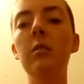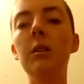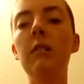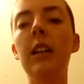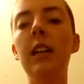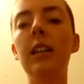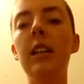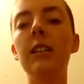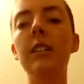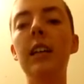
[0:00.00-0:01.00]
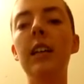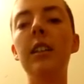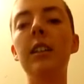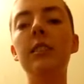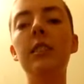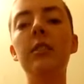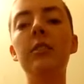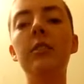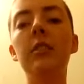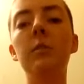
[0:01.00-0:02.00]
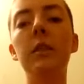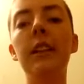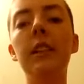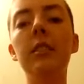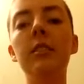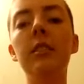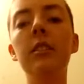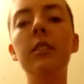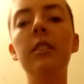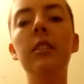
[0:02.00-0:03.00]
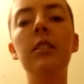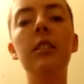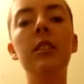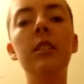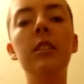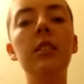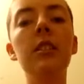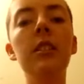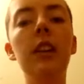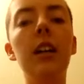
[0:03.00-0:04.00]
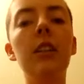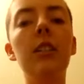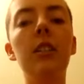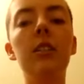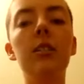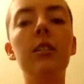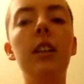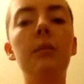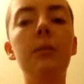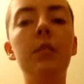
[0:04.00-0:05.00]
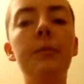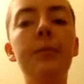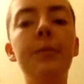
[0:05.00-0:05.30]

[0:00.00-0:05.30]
But what I can say is there is no place like Uncle Sam's.